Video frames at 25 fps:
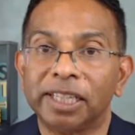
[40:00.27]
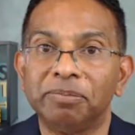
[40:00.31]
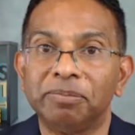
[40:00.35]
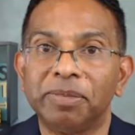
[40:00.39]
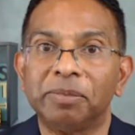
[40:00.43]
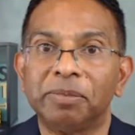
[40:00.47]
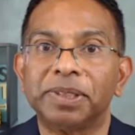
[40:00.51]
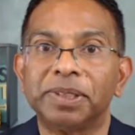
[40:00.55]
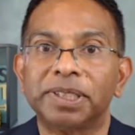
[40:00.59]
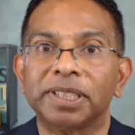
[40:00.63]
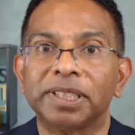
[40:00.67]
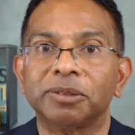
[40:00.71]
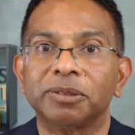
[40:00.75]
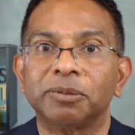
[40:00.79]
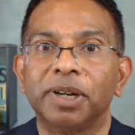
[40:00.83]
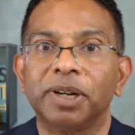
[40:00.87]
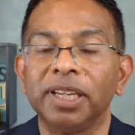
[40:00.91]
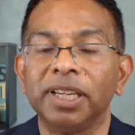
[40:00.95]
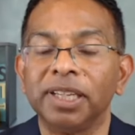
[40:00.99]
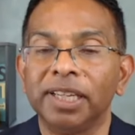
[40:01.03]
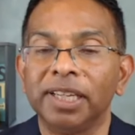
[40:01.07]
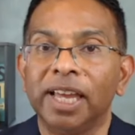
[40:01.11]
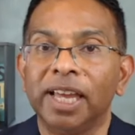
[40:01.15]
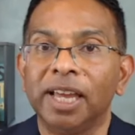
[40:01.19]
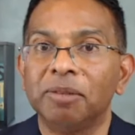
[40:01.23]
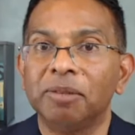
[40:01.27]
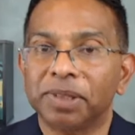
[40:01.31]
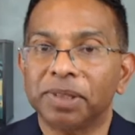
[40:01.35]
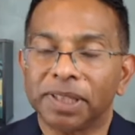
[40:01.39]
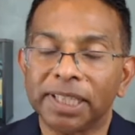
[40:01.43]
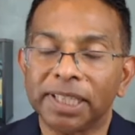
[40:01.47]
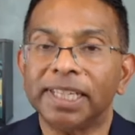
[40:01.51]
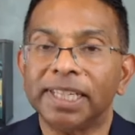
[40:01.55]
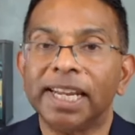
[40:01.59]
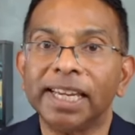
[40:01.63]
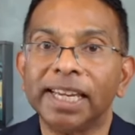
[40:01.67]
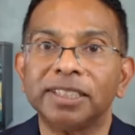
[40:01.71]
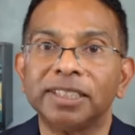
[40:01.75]
members as well. But the
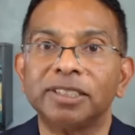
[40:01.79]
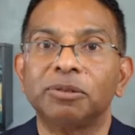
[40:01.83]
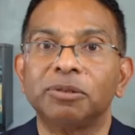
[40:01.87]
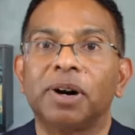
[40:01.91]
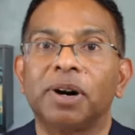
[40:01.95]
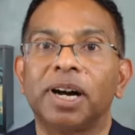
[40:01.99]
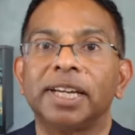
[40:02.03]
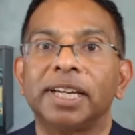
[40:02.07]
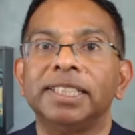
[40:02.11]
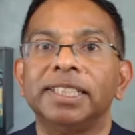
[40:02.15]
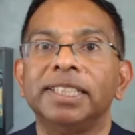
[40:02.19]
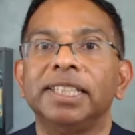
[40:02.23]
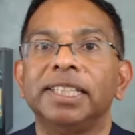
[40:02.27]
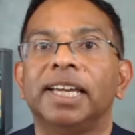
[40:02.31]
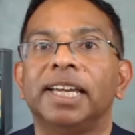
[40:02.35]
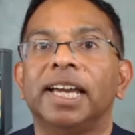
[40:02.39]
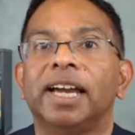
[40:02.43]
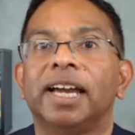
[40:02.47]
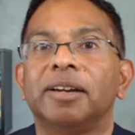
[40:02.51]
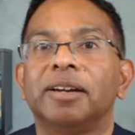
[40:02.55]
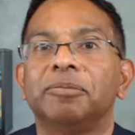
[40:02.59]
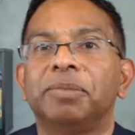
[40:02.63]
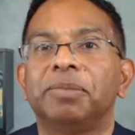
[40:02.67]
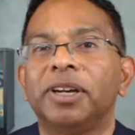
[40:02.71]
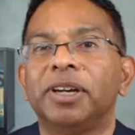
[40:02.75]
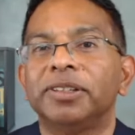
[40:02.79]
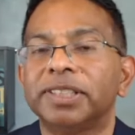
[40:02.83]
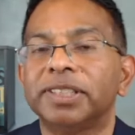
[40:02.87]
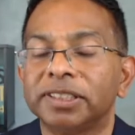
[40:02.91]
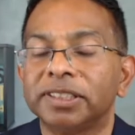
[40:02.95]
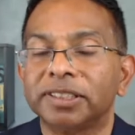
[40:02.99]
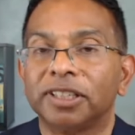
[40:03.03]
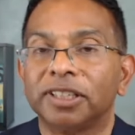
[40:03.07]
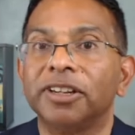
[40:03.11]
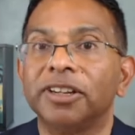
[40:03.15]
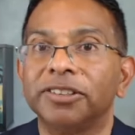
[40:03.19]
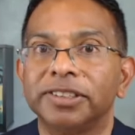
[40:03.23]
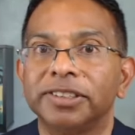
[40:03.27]
next one, because it's
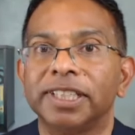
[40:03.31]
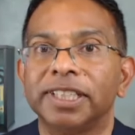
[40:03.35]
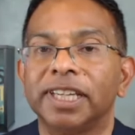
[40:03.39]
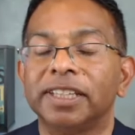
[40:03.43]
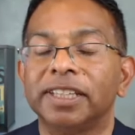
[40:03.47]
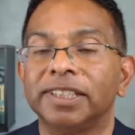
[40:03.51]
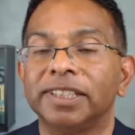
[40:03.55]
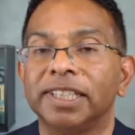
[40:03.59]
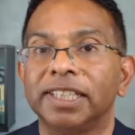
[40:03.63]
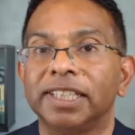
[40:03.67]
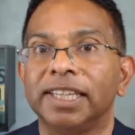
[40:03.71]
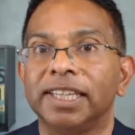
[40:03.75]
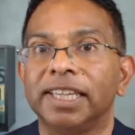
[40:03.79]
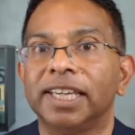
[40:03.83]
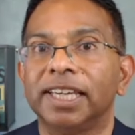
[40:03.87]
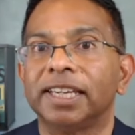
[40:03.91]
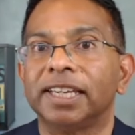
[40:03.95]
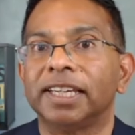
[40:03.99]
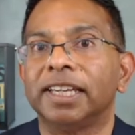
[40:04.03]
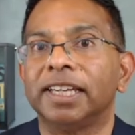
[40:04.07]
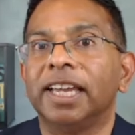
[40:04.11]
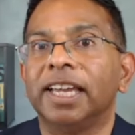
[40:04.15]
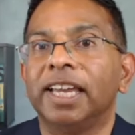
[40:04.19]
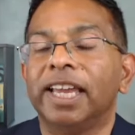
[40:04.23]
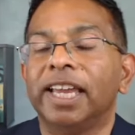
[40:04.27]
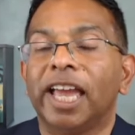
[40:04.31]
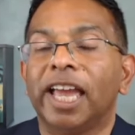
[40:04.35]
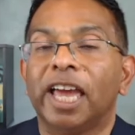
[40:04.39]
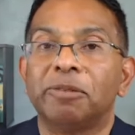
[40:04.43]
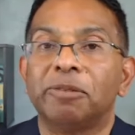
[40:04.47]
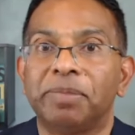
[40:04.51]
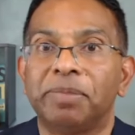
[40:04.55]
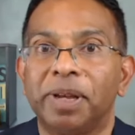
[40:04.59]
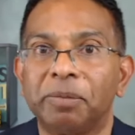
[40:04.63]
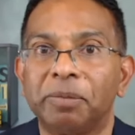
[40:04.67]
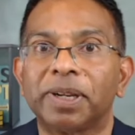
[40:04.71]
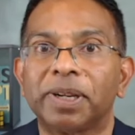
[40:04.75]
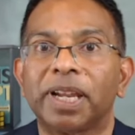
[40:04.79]
close to the end of the year and
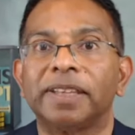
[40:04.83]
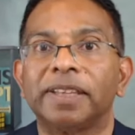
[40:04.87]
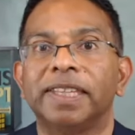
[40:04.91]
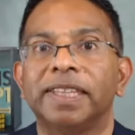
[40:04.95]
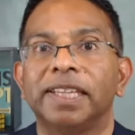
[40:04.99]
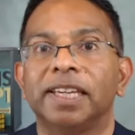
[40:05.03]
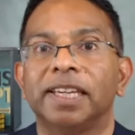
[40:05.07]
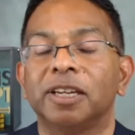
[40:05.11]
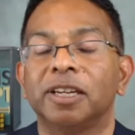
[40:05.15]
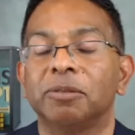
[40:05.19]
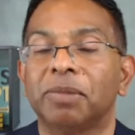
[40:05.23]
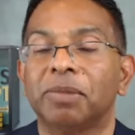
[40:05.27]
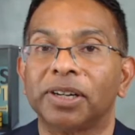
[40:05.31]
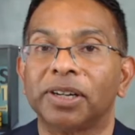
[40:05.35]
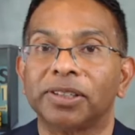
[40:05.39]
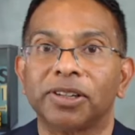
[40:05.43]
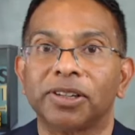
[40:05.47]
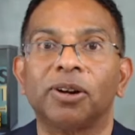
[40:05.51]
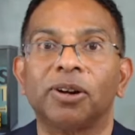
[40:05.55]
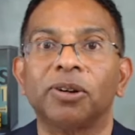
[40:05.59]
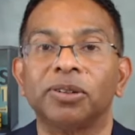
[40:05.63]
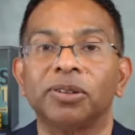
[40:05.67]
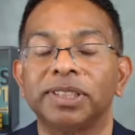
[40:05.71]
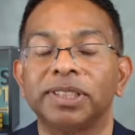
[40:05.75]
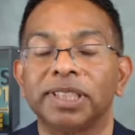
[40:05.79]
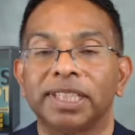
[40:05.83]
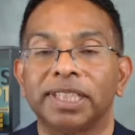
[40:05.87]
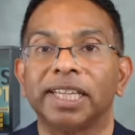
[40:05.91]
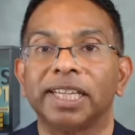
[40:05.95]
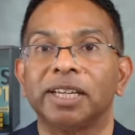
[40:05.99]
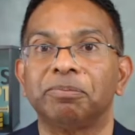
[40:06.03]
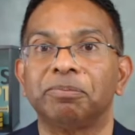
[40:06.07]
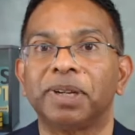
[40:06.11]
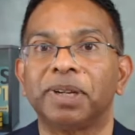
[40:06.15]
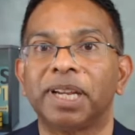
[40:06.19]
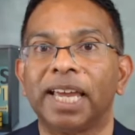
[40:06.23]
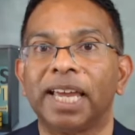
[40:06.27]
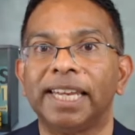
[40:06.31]
people are thinking about goal setting
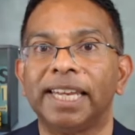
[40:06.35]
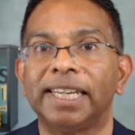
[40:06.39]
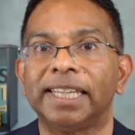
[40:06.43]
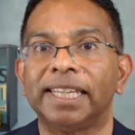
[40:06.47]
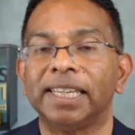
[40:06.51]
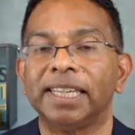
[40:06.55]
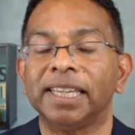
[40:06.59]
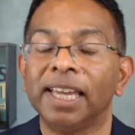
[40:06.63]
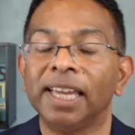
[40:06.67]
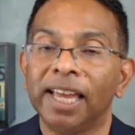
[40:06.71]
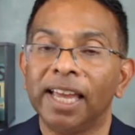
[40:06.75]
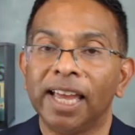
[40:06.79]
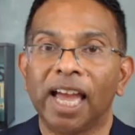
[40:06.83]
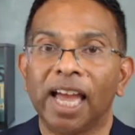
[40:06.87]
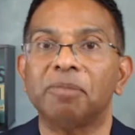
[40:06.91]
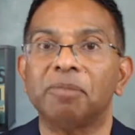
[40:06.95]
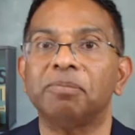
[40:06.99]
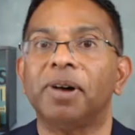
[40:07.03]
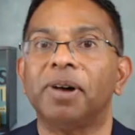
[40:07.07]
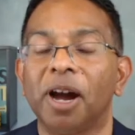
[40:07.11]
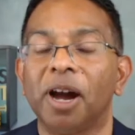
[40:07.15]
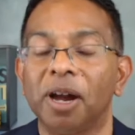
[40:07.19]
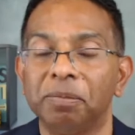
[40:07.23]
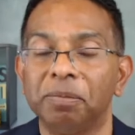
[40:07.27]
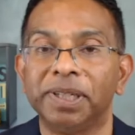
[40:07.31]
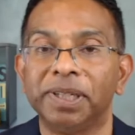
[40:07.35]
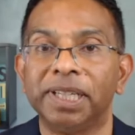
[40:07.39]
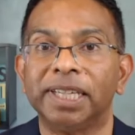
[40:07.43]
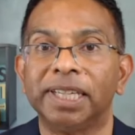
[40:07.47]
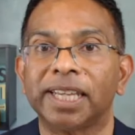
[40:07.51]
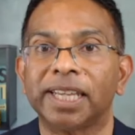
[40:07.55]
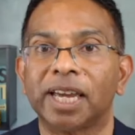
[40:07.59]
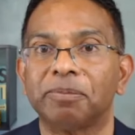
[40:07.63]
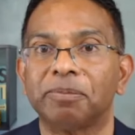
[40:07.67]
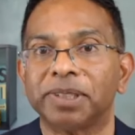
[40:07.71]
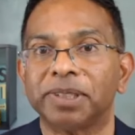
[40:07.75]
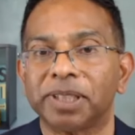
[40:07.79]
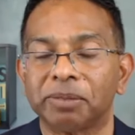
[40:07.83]
and planning, I'm opening it
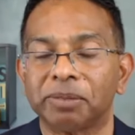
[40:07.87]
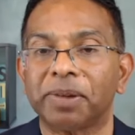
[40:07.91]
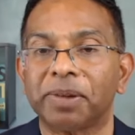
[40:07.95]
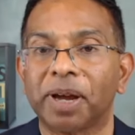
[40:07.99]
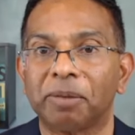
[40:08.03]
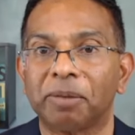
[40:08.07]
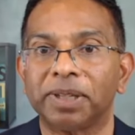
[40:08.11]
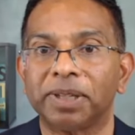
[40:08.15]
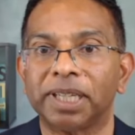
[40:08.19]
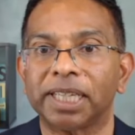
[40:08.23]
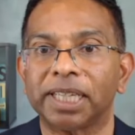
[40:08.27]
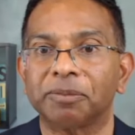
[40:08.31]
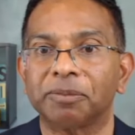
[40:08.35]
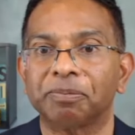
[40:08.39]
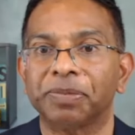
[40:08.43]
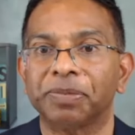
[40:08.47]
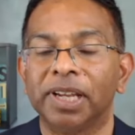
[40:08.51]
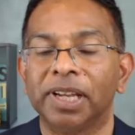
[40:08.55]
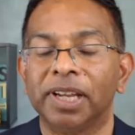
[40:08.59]
up to the public.